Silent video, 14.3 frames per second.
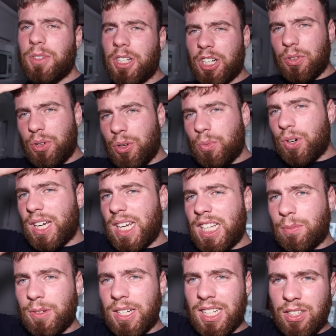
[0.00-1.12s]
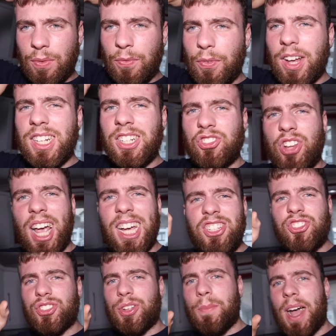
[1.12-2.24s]
I don't know what it is, but there's a funny
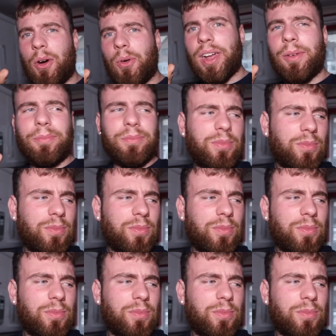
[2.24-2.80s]
taste about it.